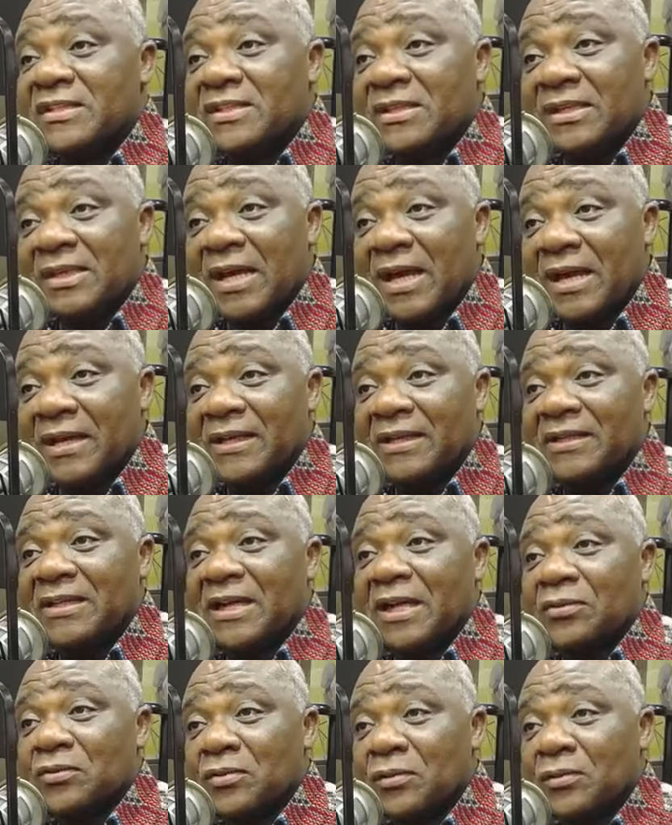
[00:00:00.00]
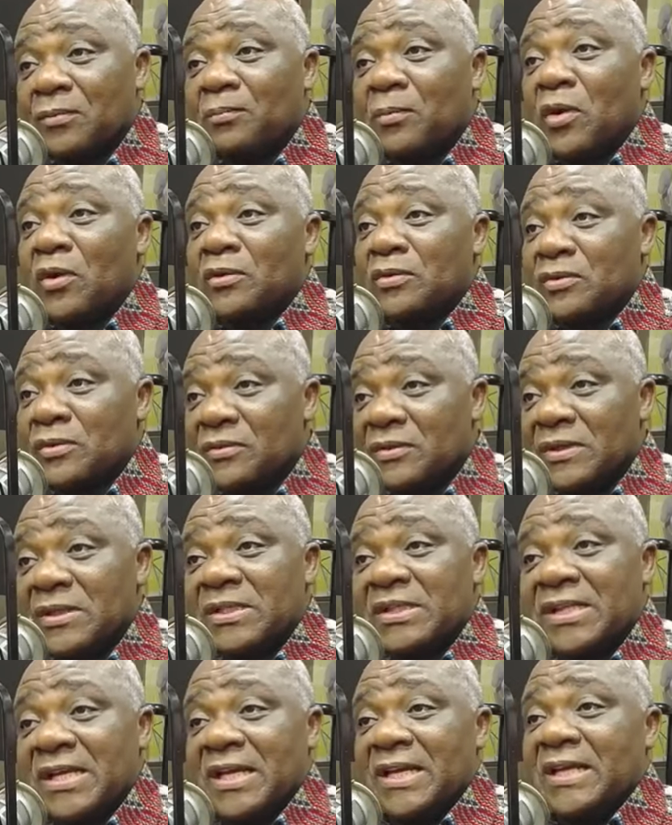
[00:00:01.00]
adaba ye dia to bonds no
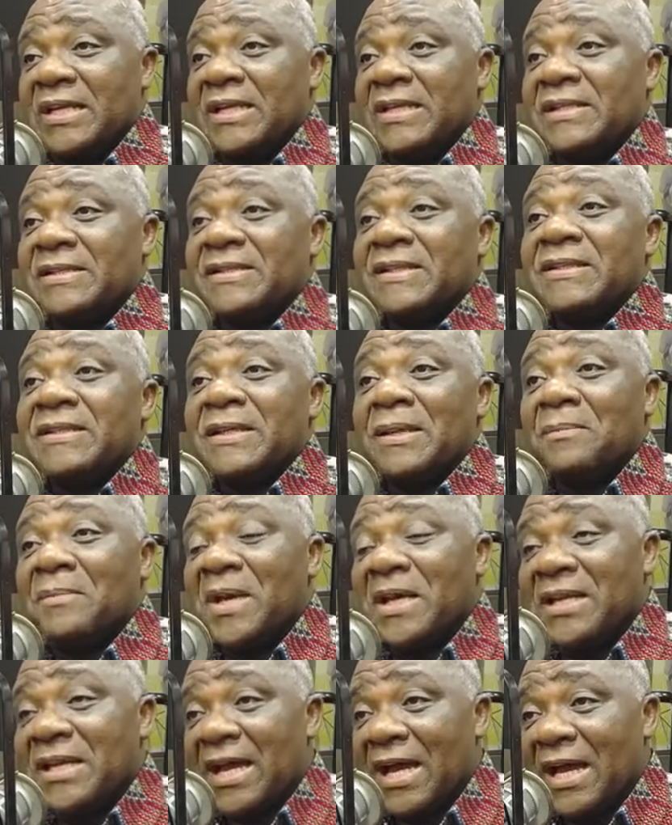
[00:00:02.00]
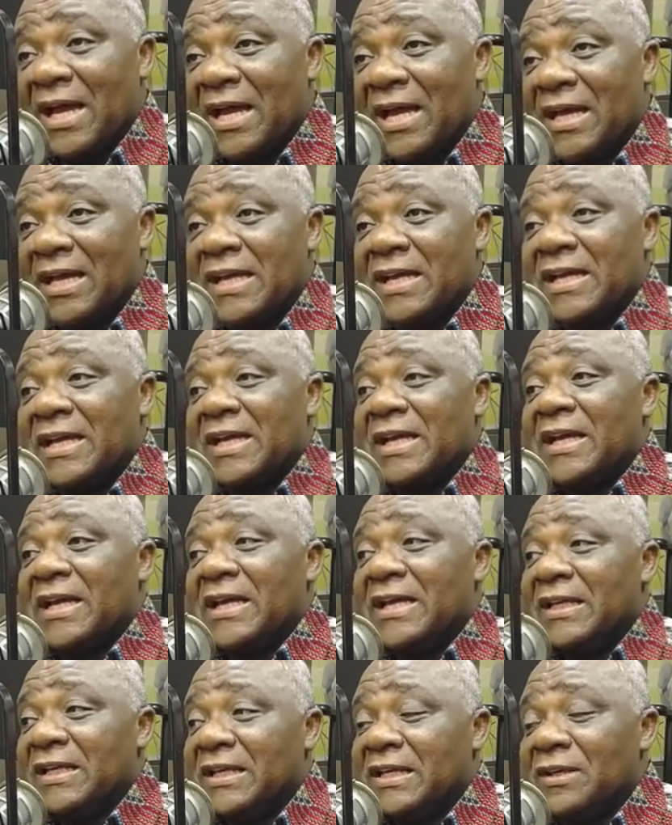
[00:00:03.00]
se se ye be ya
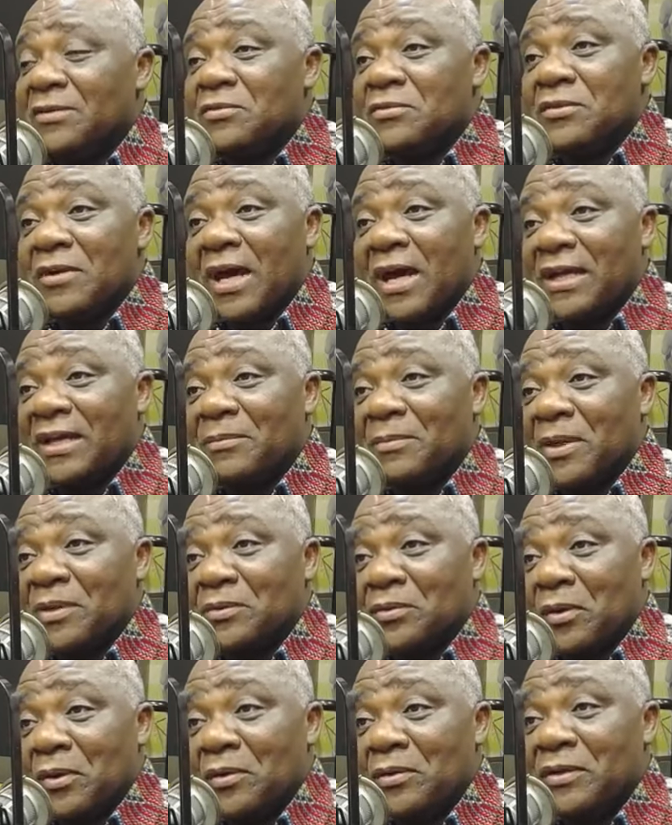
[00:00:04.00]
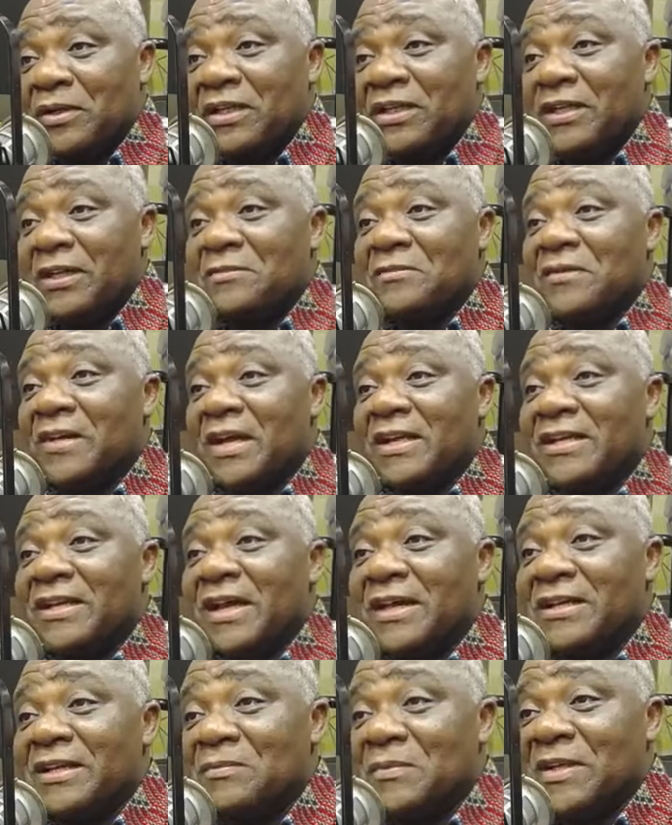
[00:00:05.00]
ye nura ye beto ye duani a
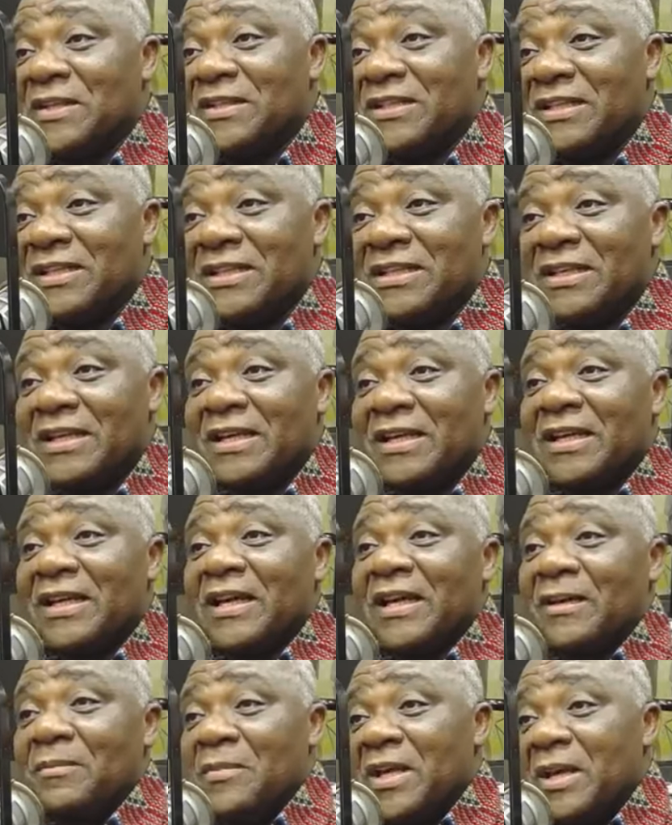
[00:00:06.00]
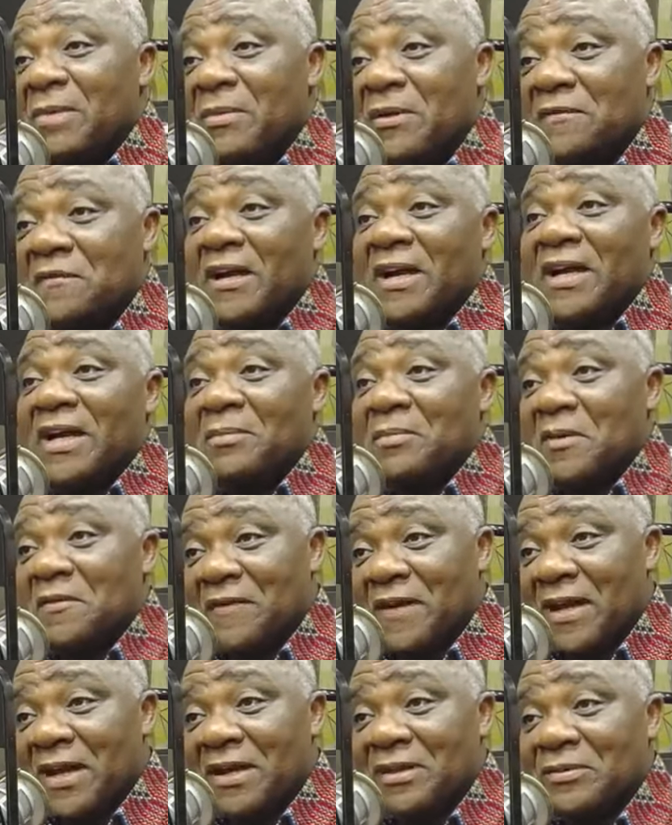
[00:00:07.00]
ye bedie ebi ye befa ye
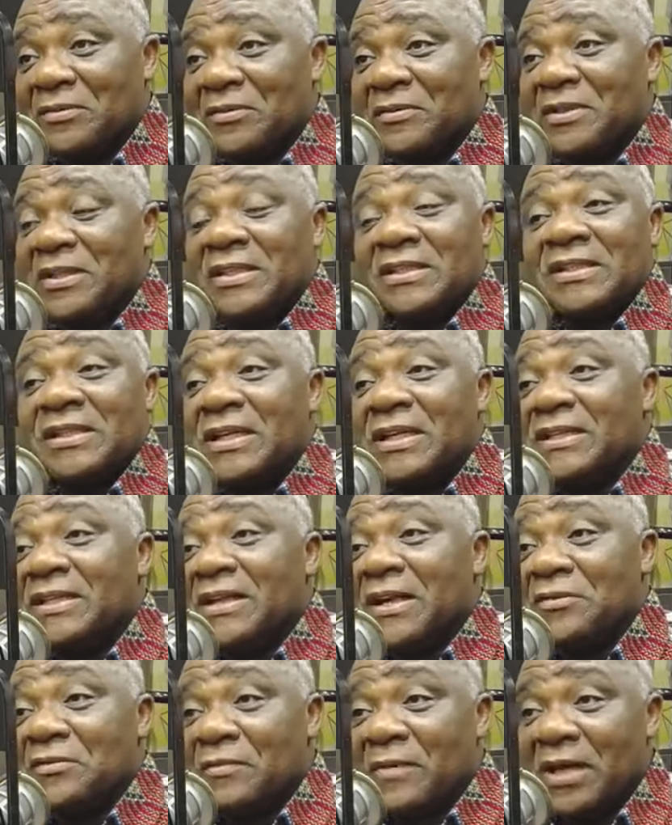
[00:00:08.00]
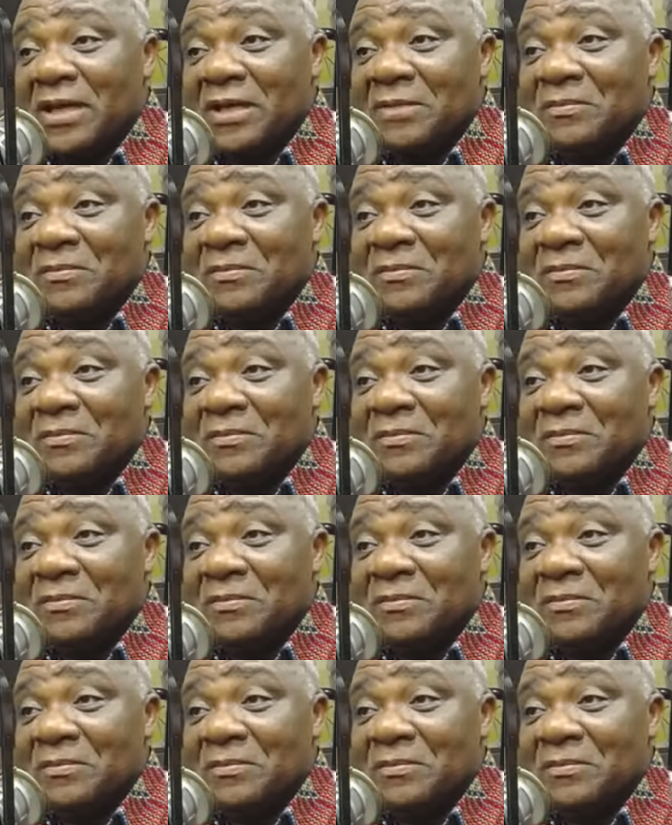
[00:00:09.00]
befa ha no ye se ni adwuma ye